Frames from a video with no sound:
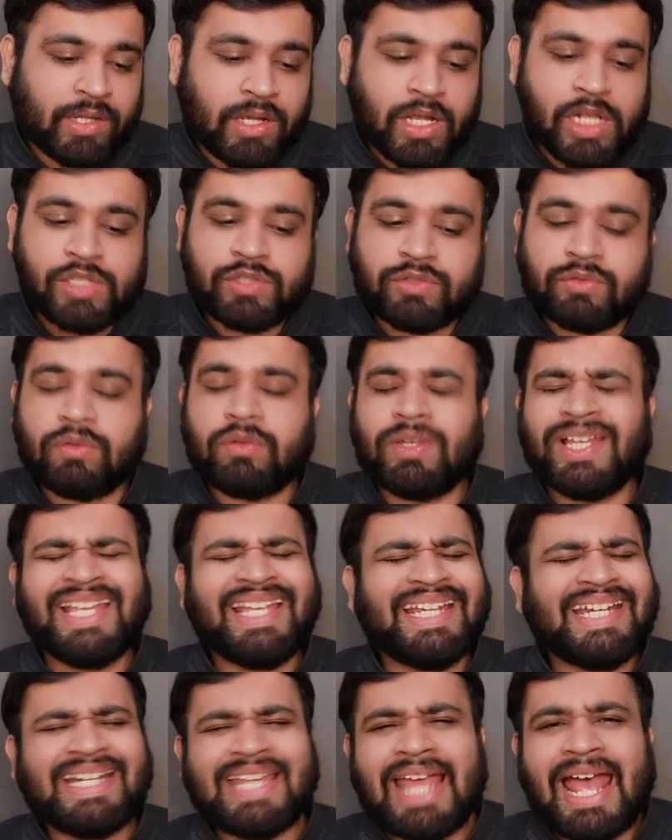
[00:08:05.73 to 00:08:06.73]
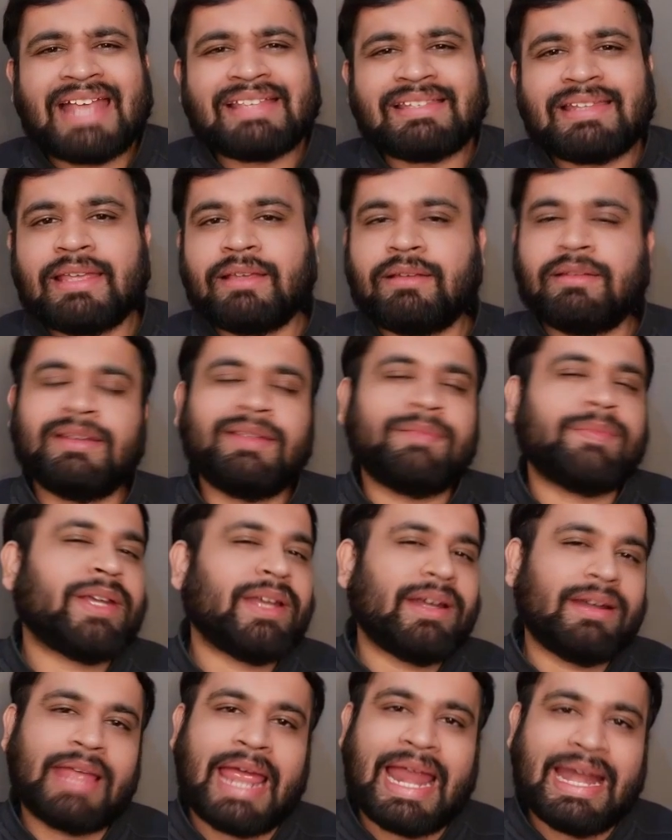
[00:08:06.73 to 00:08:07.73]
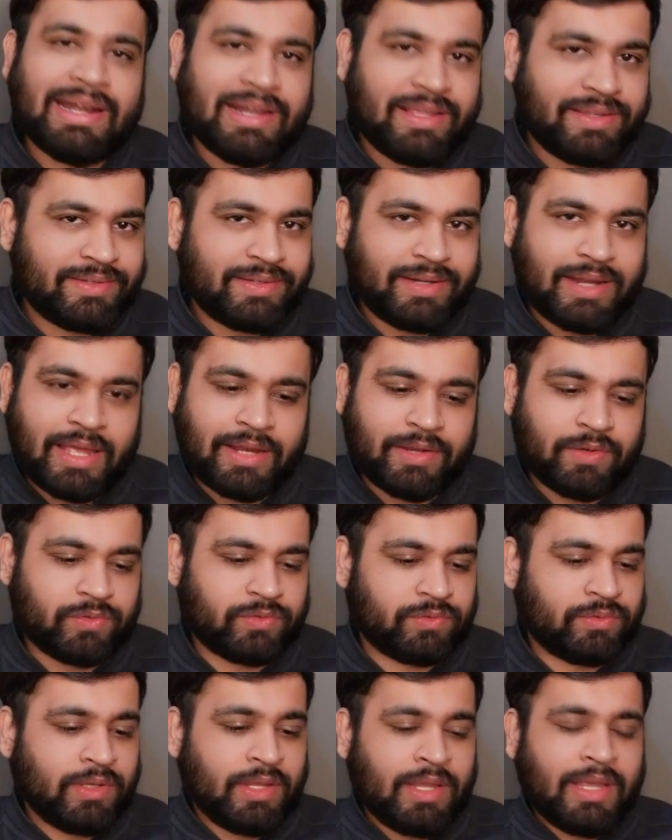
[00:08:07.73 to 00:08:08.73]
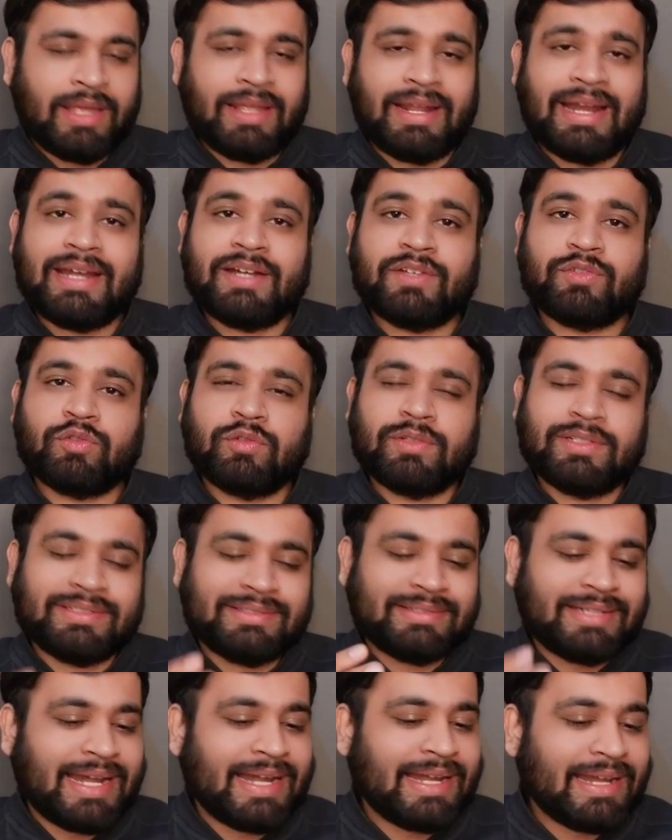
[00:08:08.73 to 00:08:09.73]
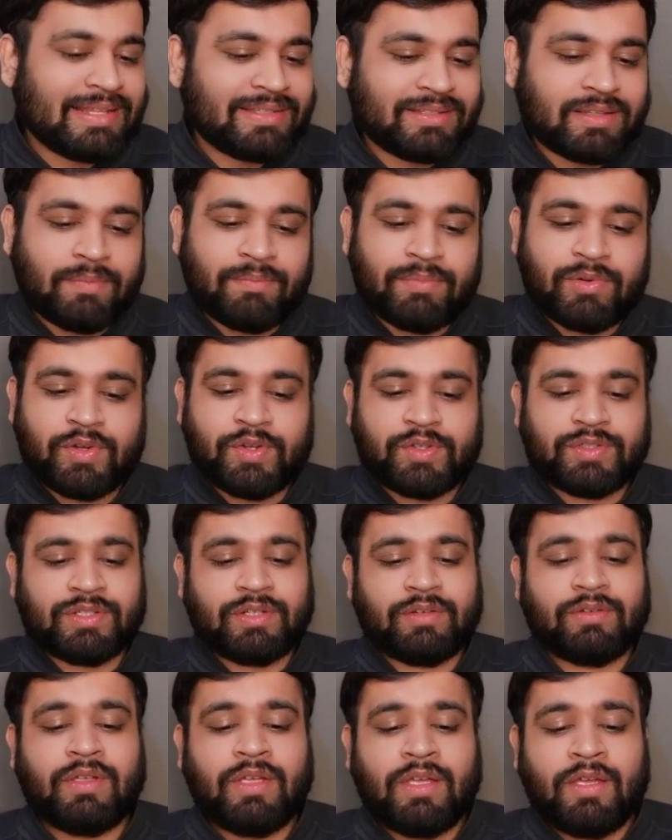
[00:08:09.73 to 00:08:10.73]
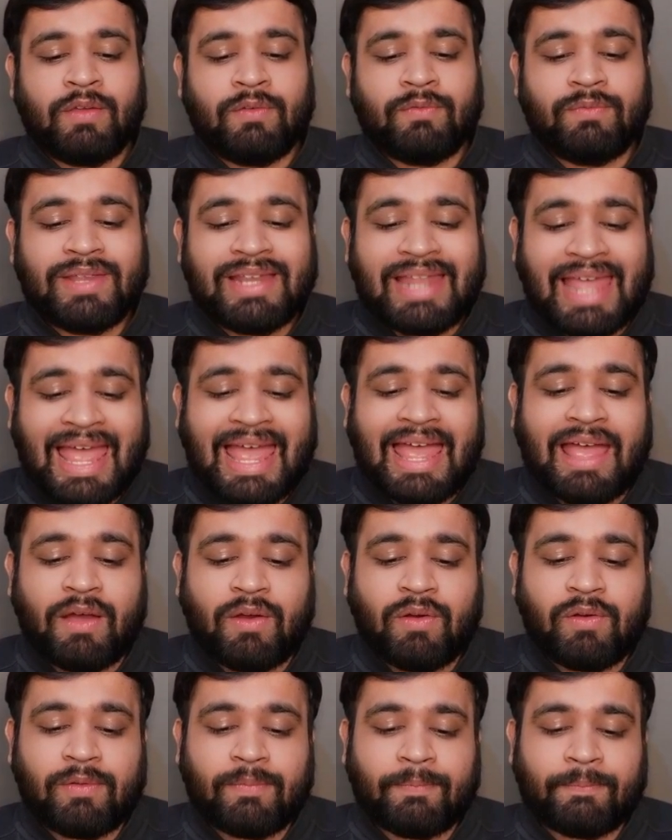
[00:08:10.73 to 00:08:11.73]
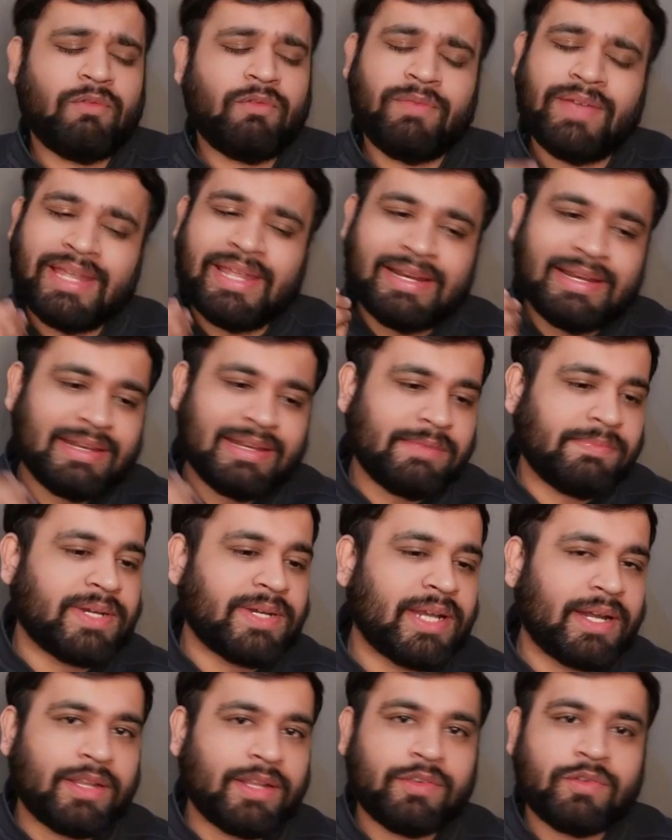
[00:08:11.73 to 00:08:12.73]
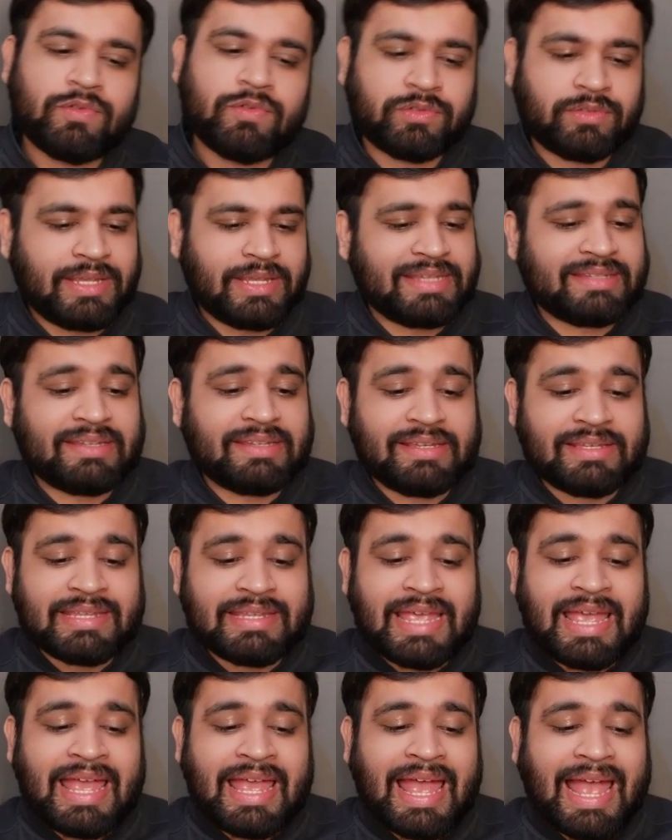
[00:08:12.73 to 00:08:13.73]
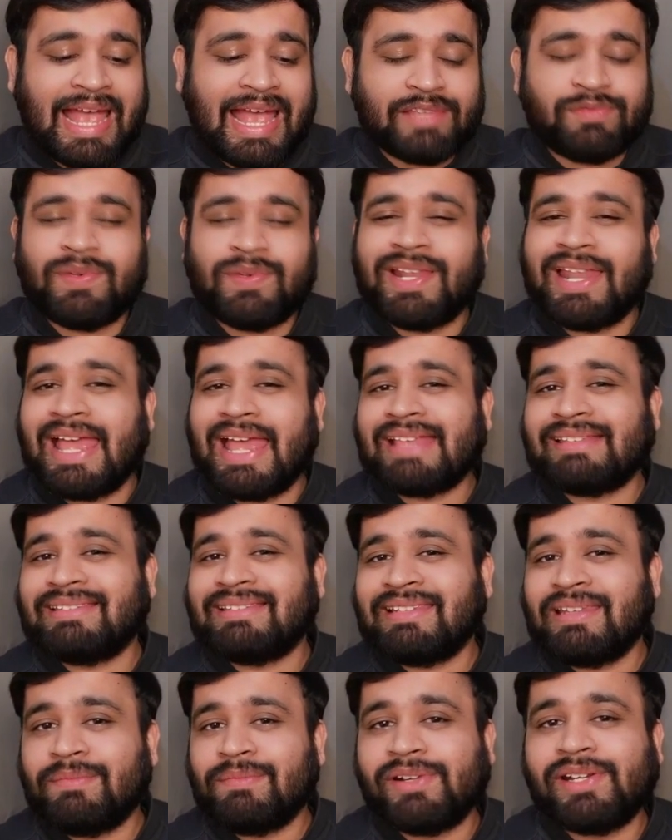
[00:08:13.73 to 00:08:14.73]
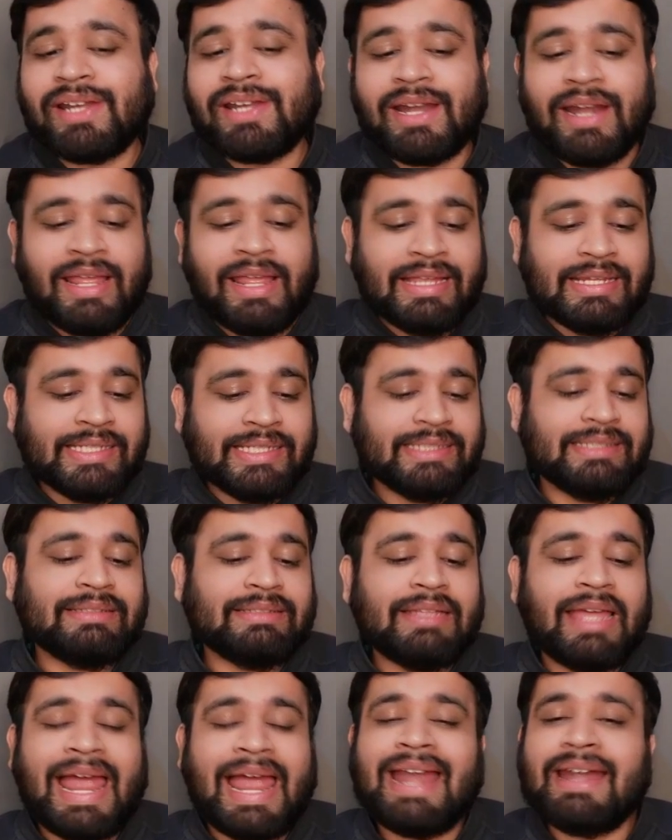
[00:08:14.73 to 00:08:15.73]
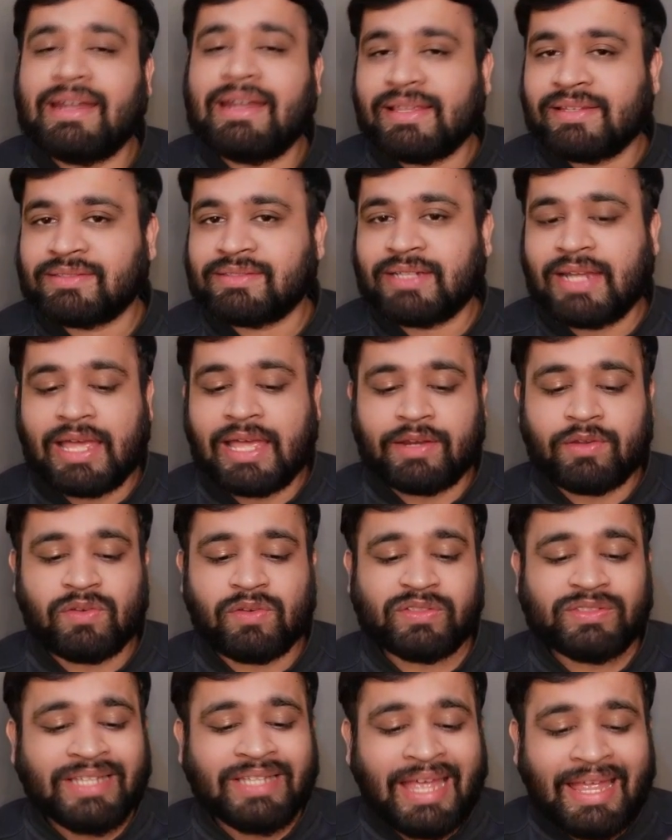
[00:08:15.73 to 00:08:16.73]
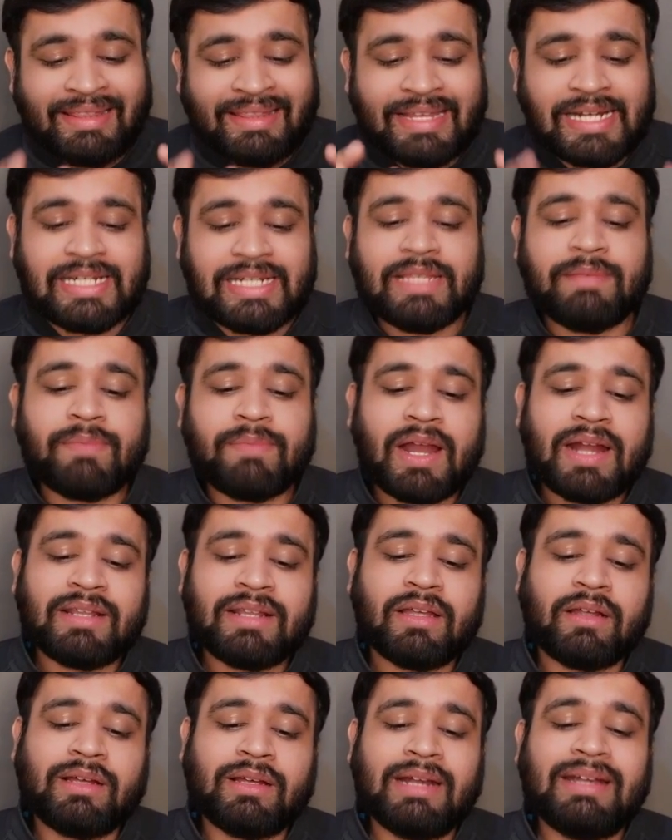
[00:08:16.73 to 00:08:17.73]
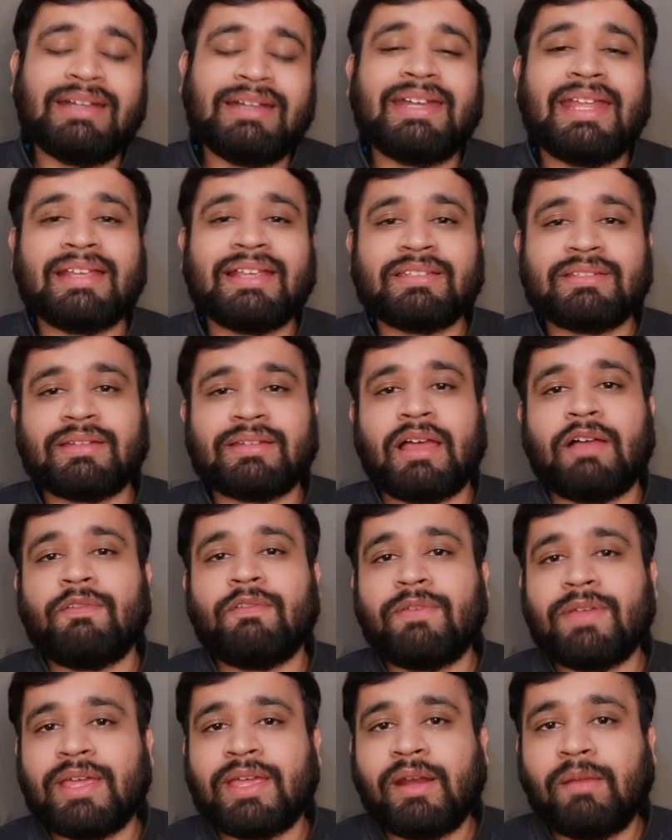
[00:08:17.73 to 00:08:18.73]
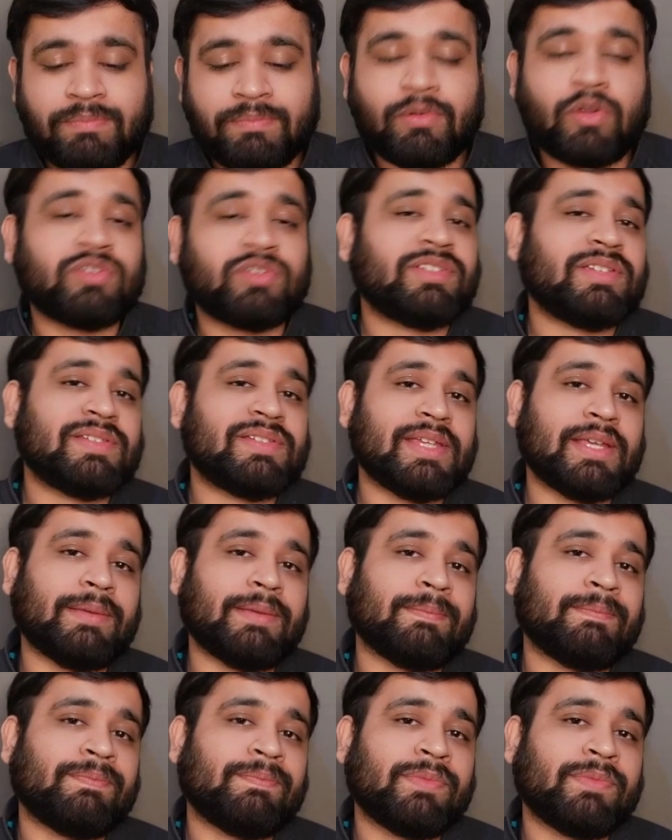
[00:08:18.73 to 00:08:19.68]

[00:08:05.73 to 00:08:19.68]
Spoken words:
Also it has like limited handling scenarios, right? So the stateless computation will have very limited use cases as well as limited in the handling scenarios that demand the context aware processing.